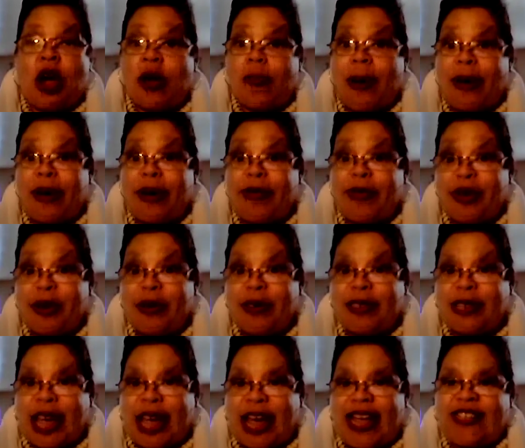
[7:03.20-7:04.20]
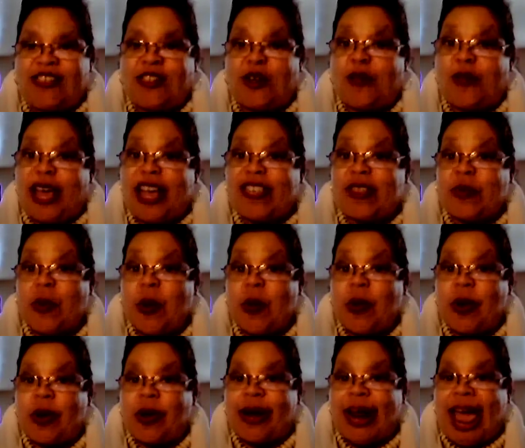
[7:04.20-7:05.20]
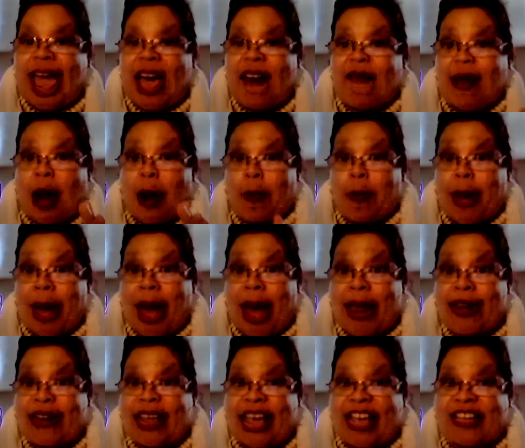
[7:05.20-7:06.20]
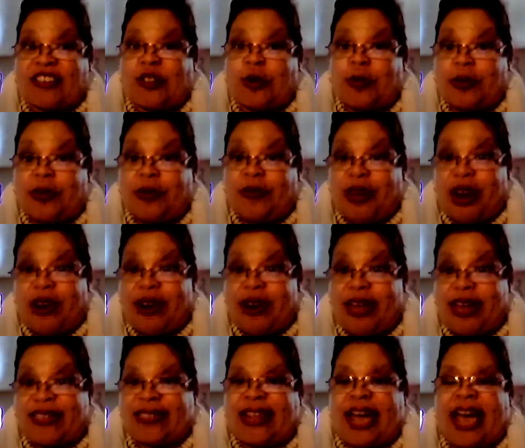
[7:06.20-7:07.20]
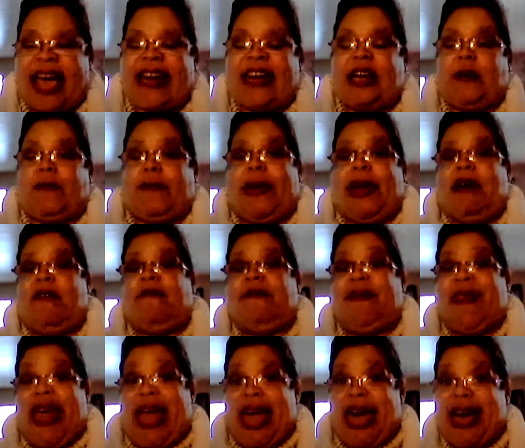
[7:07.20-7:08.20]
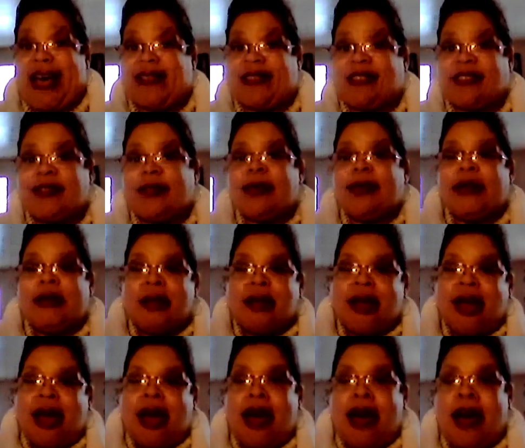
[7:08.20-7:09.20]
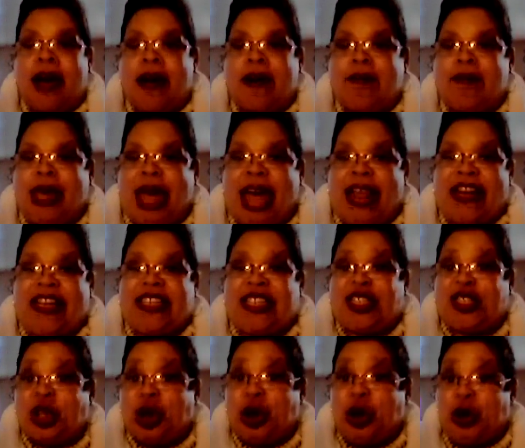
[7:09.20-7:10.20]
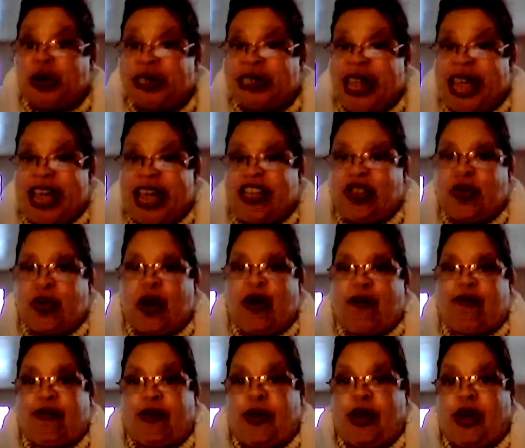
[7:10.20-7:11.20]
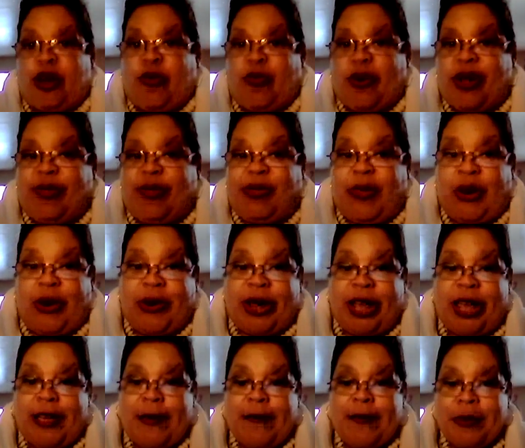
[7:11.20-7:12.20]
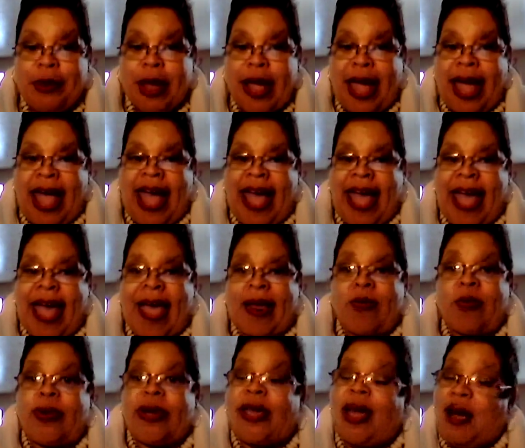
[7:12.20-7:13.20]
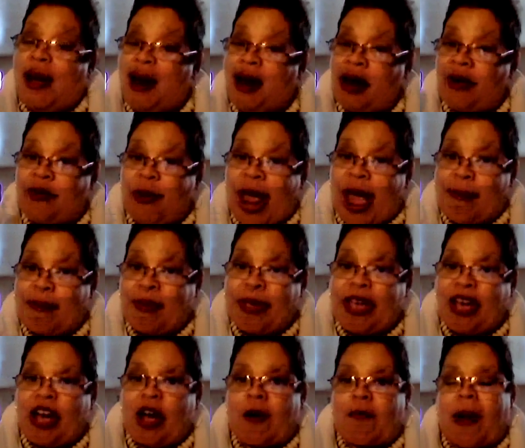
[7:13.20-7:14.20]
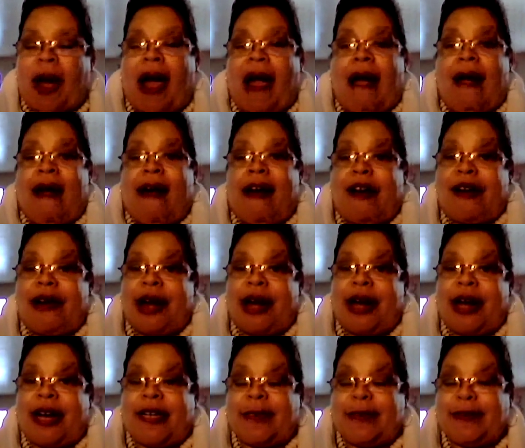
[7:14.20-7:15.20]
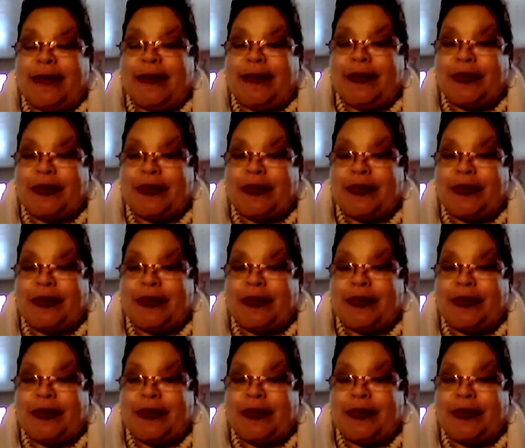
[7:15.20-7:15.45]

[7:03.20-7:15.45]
About It Thursday, and so that's when we're going to have our podcast. You'll be very excited about that. That is Thursday, 12:30 to 1:30, and we are wrapping up our